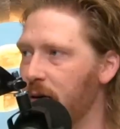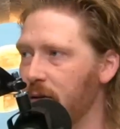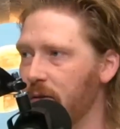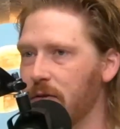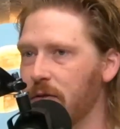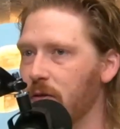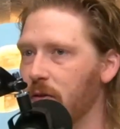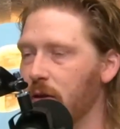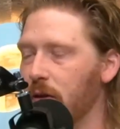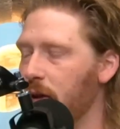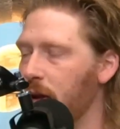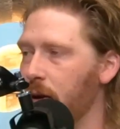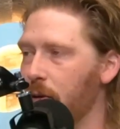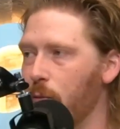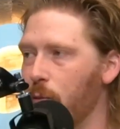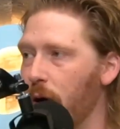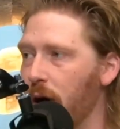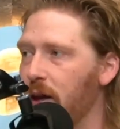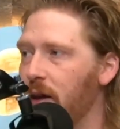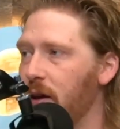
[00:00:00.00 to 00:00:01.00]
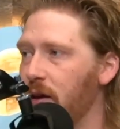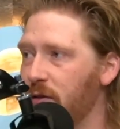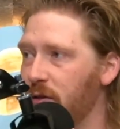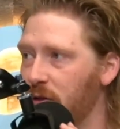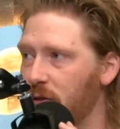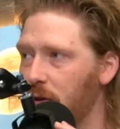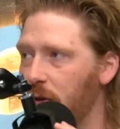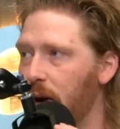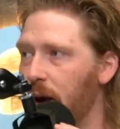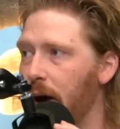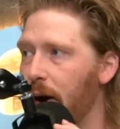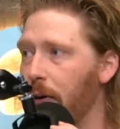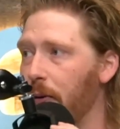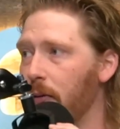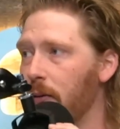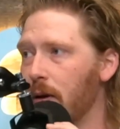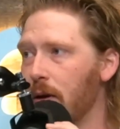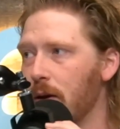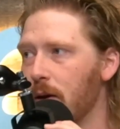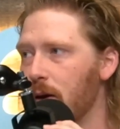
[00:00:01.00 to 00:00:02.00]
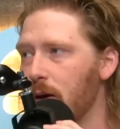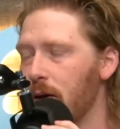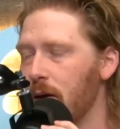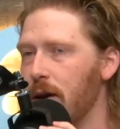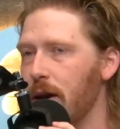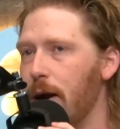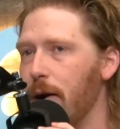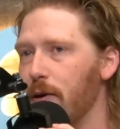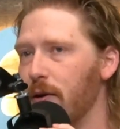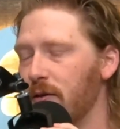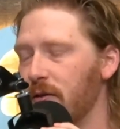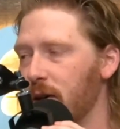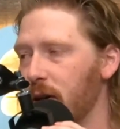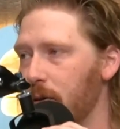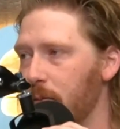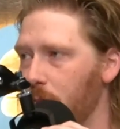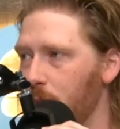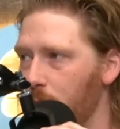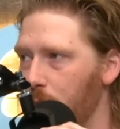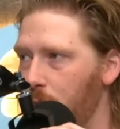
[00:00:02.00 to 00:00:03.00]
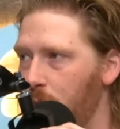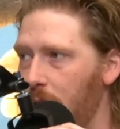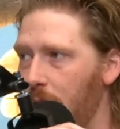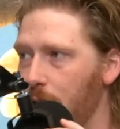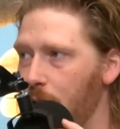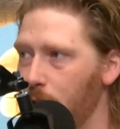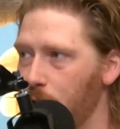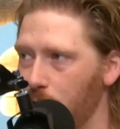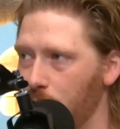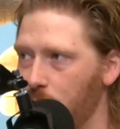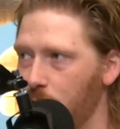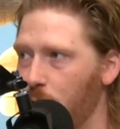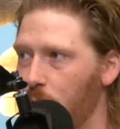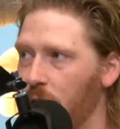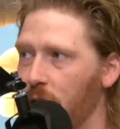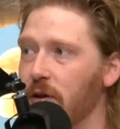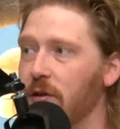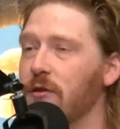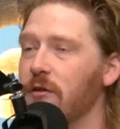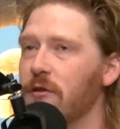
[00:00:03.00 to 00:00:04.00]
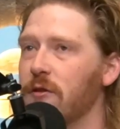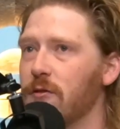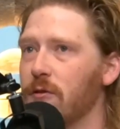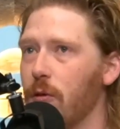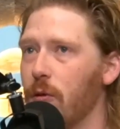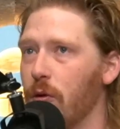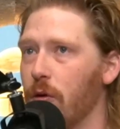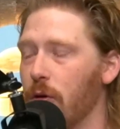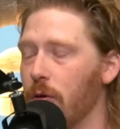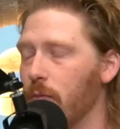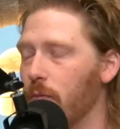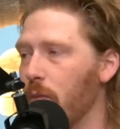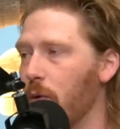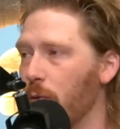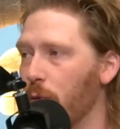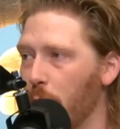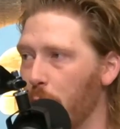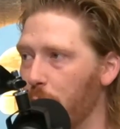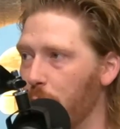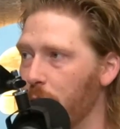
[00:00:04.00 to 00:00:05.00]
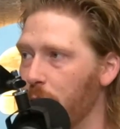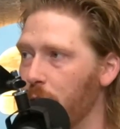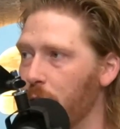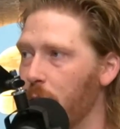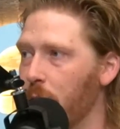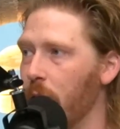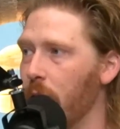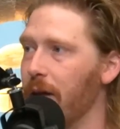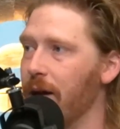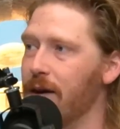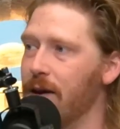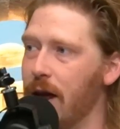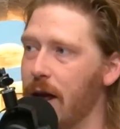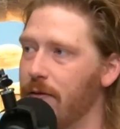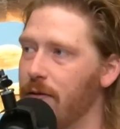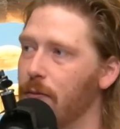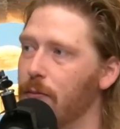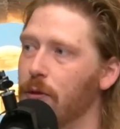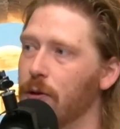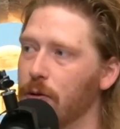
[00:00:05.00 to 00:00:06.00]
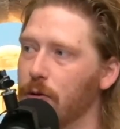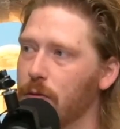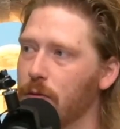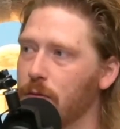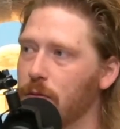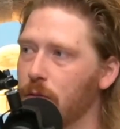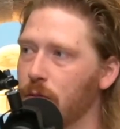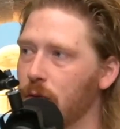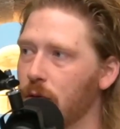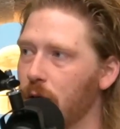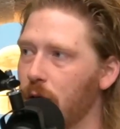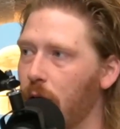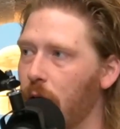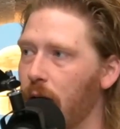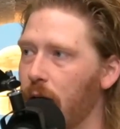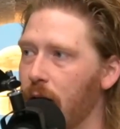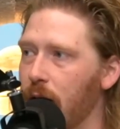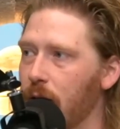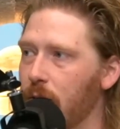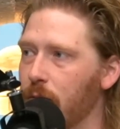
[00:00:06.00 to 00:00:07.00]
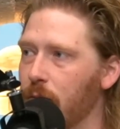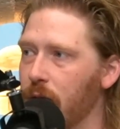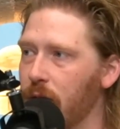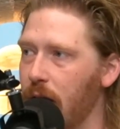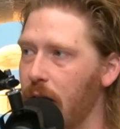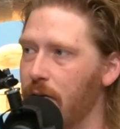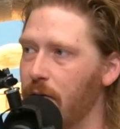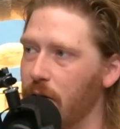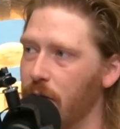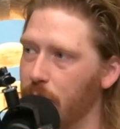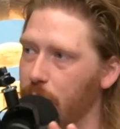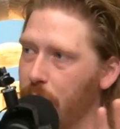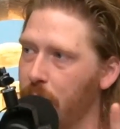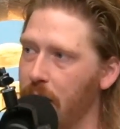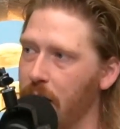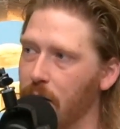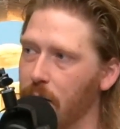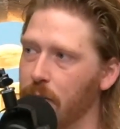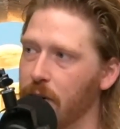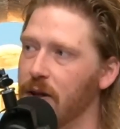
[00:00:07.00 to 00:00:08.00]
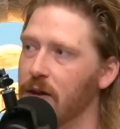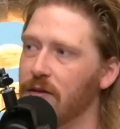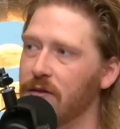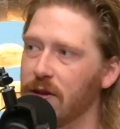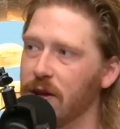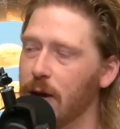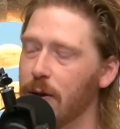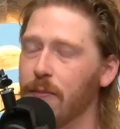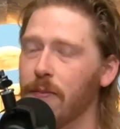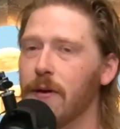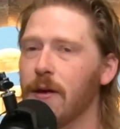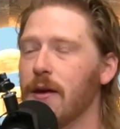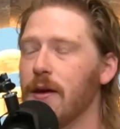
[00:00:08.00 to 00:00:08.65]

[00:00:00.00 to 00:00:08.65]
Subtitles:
It's like white kitchens are out. Now it's like pine forest or maroon or like navy blue are in, with every panel being the same.